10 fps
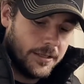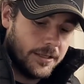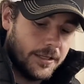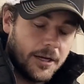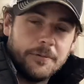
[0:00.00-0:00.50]

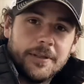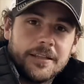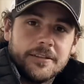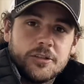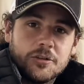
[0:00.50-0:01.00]
you know
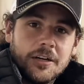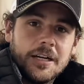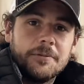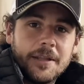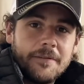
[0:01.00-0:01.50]
with
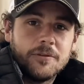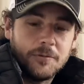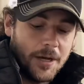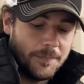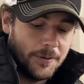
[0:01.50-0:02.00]
struggling with after
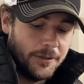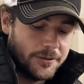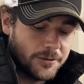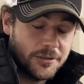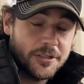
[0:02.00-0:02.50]
ride
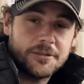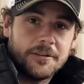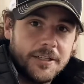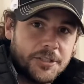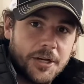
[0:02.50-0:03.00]
blues or just
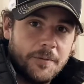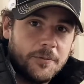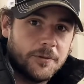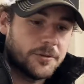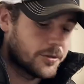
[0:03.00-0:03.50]
struggling in
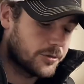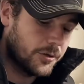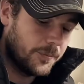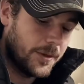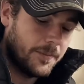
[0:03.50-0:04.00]
general just
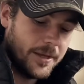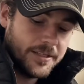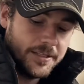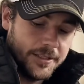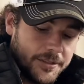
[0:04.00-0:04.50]
drop me a
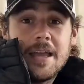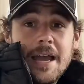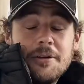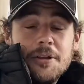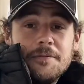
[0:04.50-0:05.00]
message
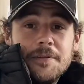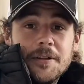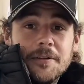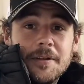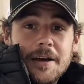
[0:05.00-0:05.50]
how do you
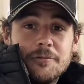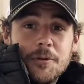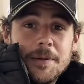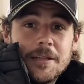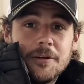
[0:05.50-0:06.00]
feel after
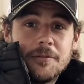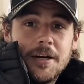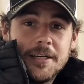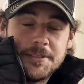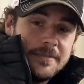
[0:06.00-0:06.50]
a big long
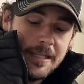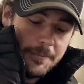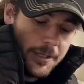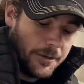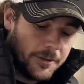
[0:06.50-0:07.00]
ride
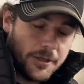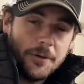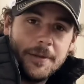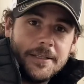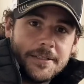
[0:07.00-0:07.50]
let me know in the
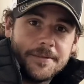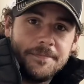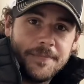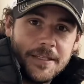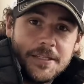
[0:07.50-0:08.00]
comments
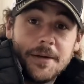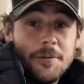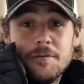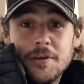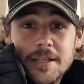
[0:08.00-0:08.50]
tell
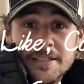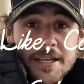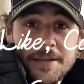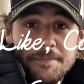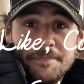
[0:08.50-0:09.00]
me if you get the